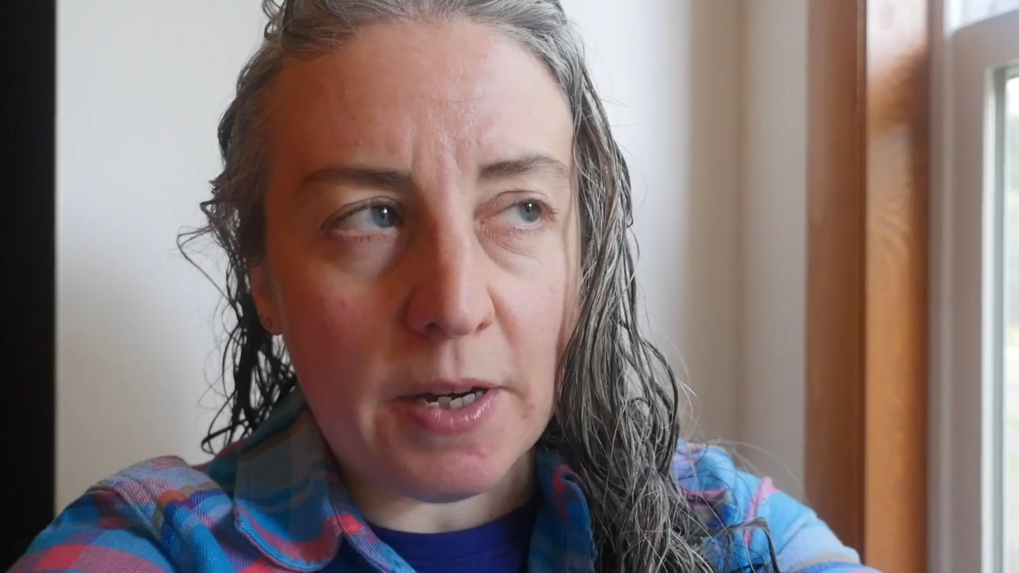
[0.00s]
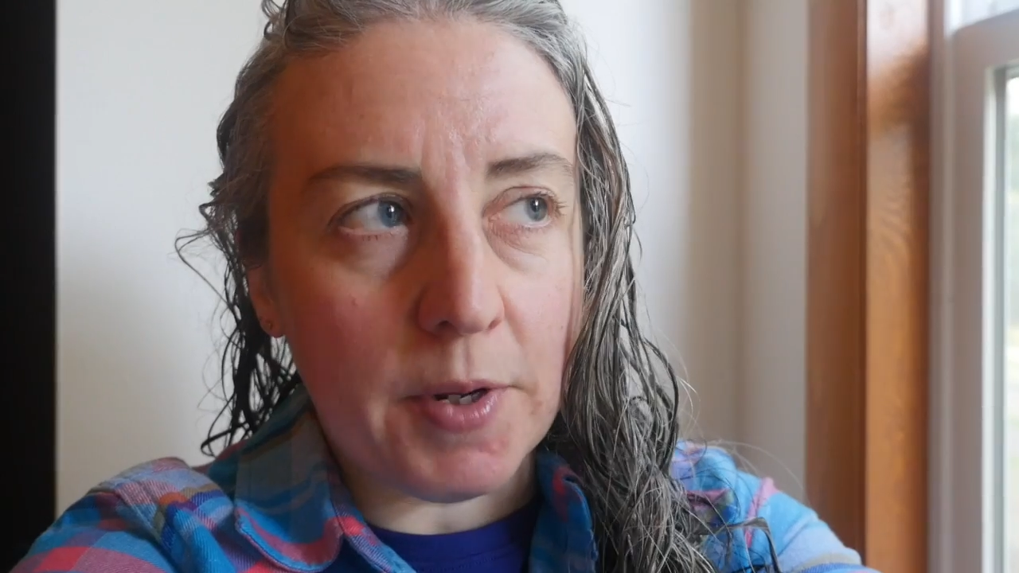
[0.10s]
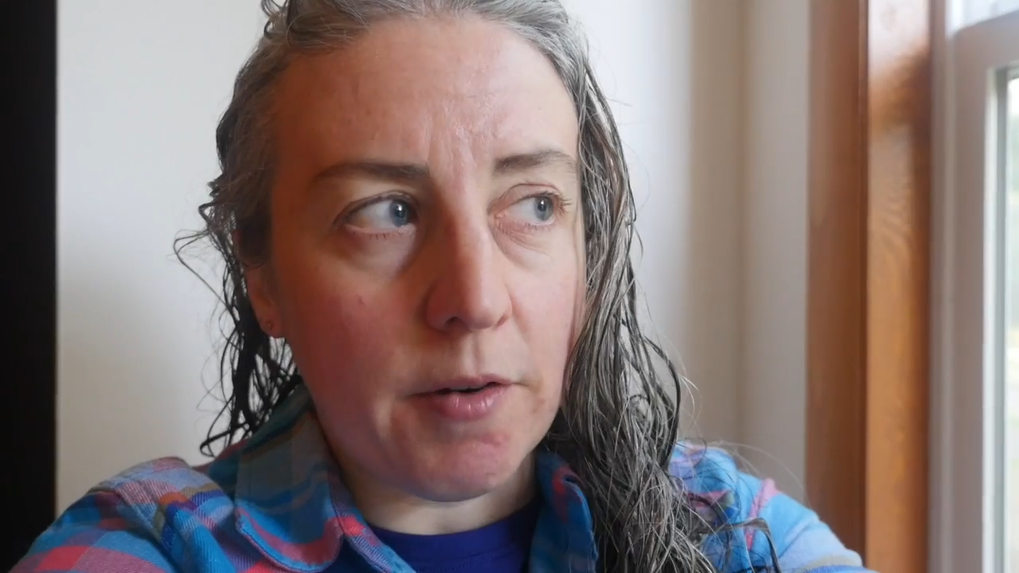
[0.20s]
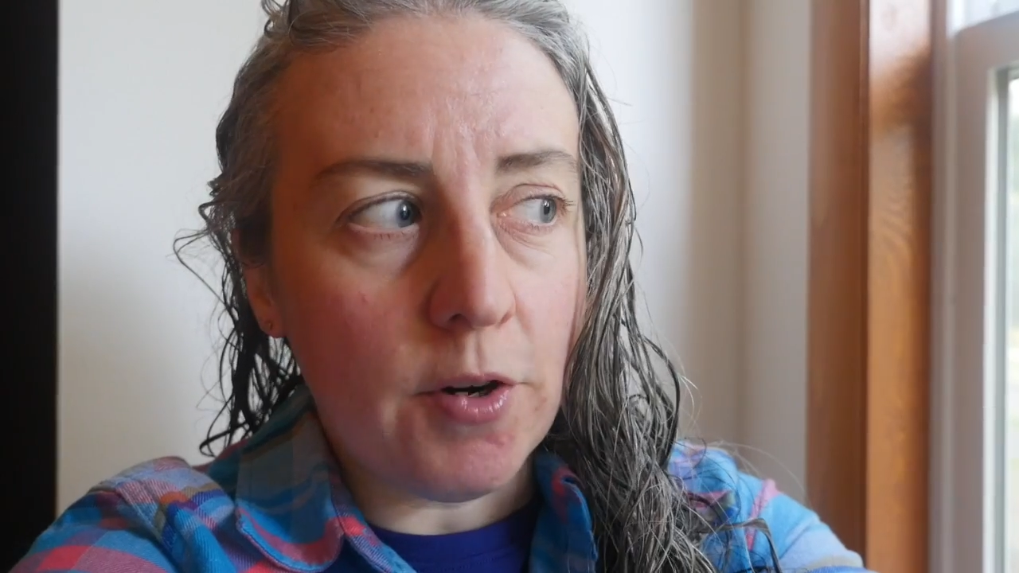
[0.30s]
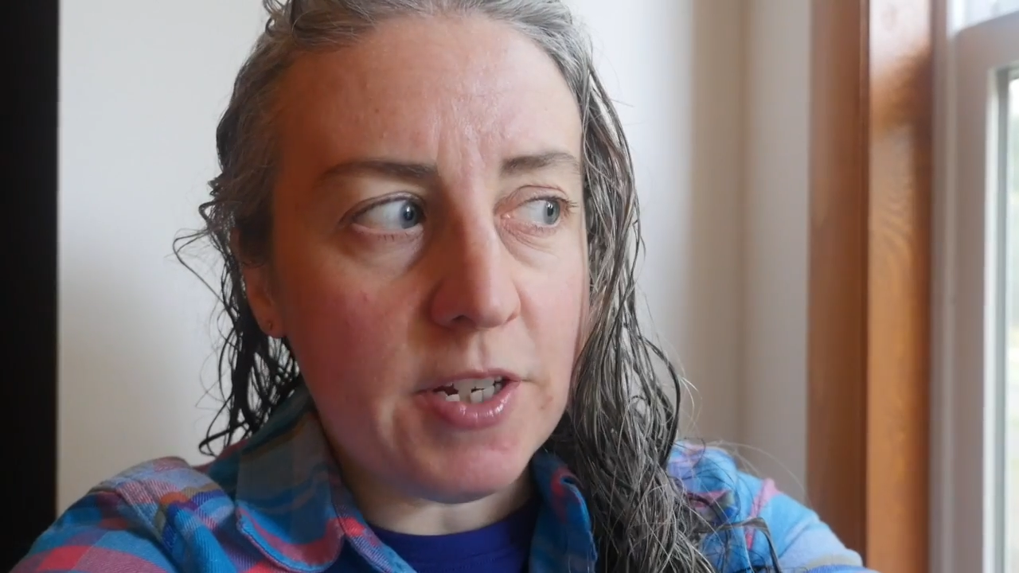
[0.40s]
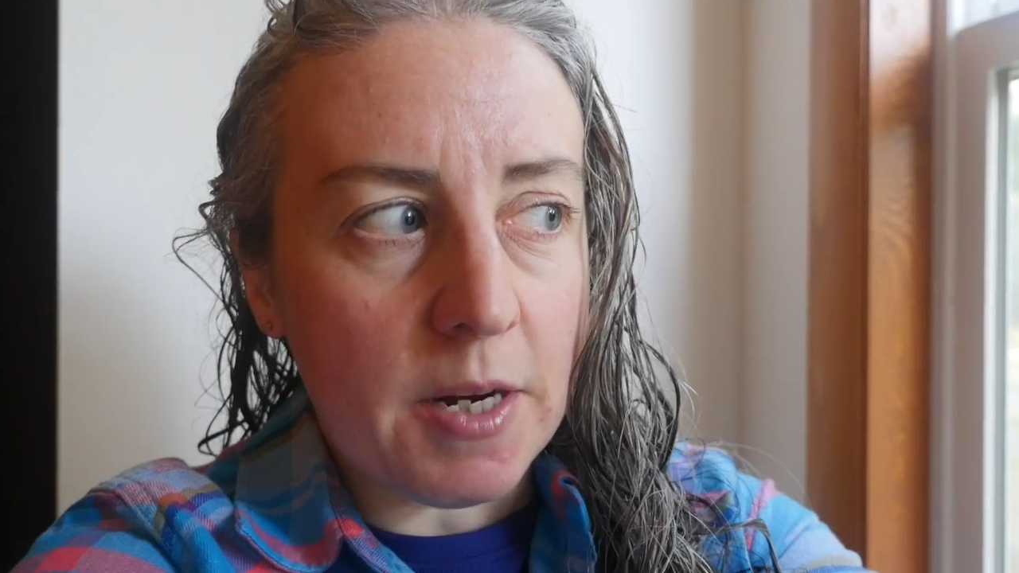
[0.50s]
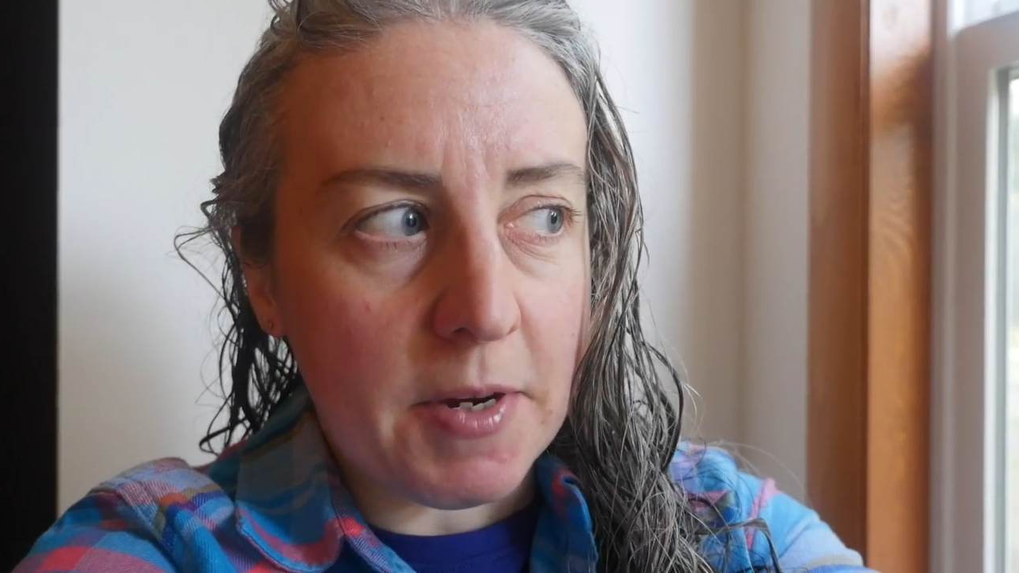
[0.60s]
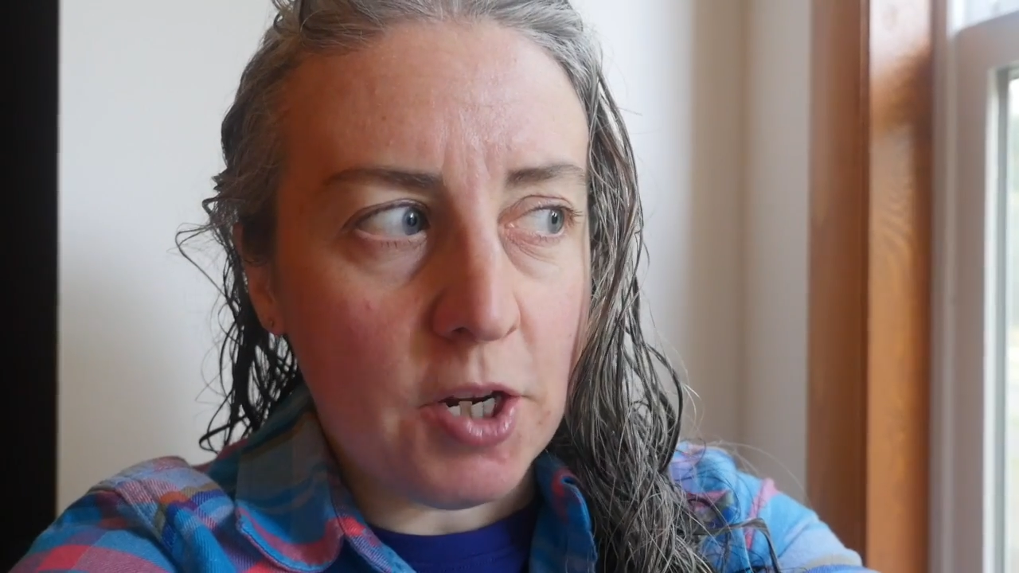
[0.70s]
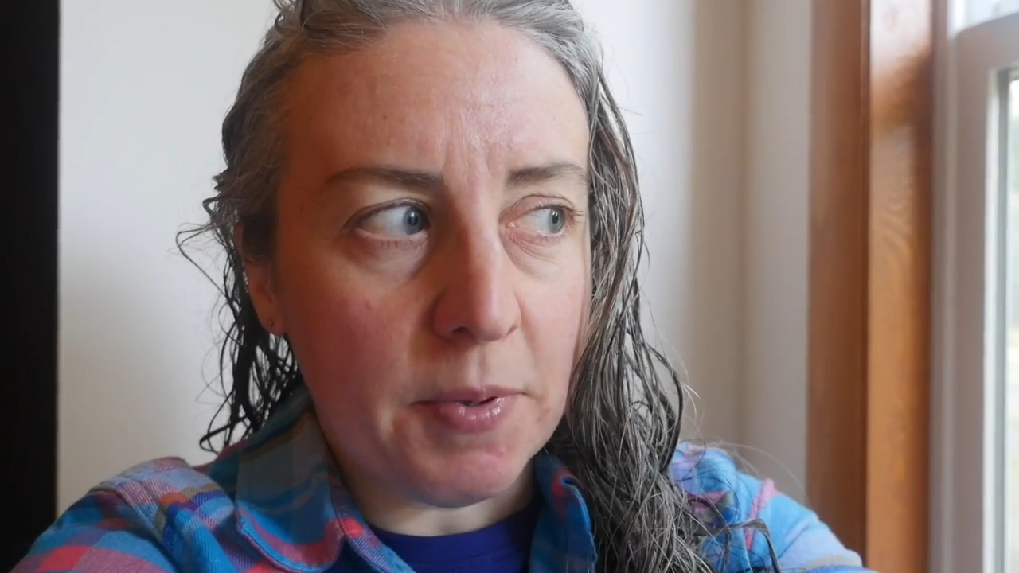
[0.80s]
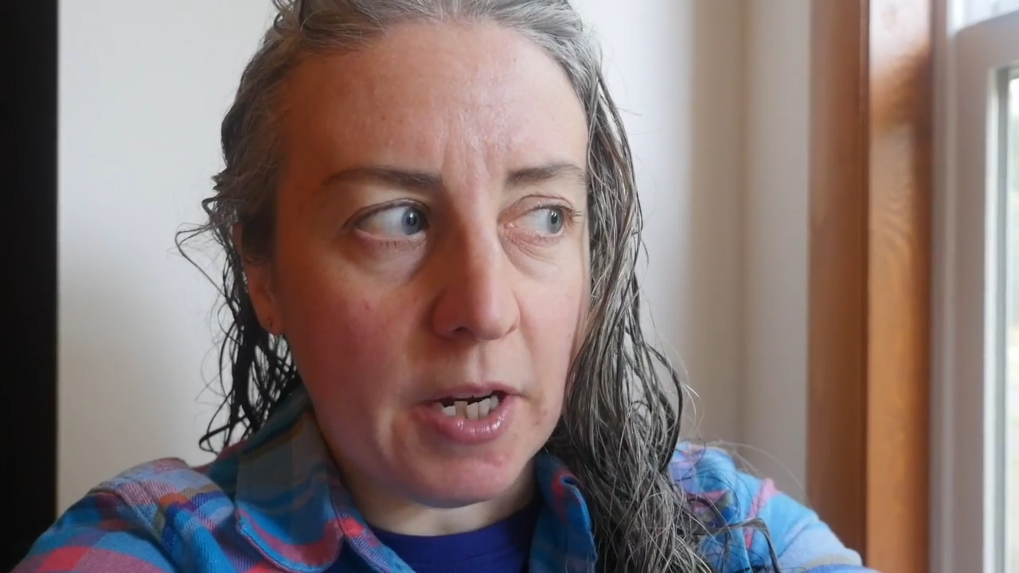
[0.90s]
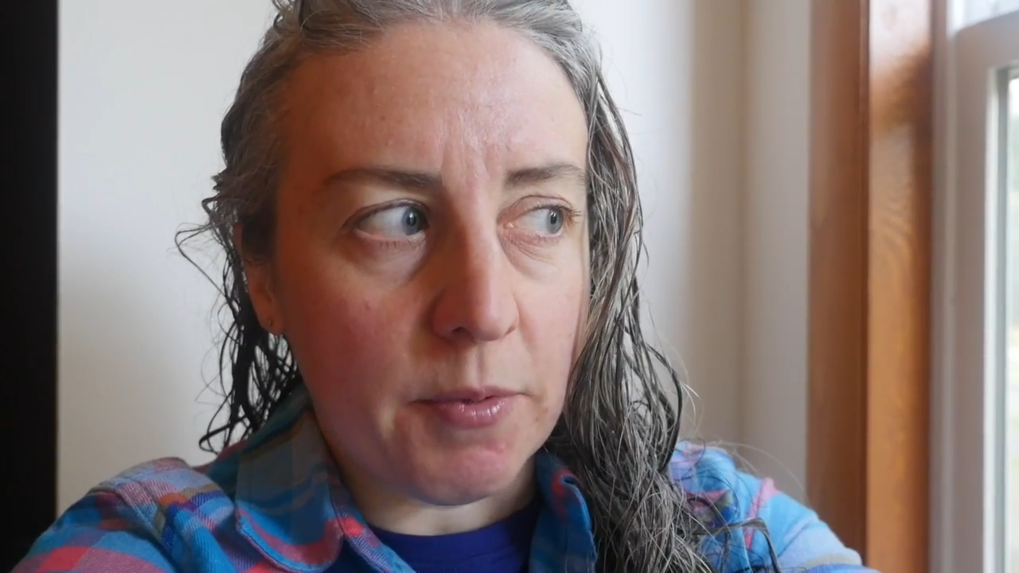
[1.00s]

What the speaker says: And when I wrote it down in my notebook,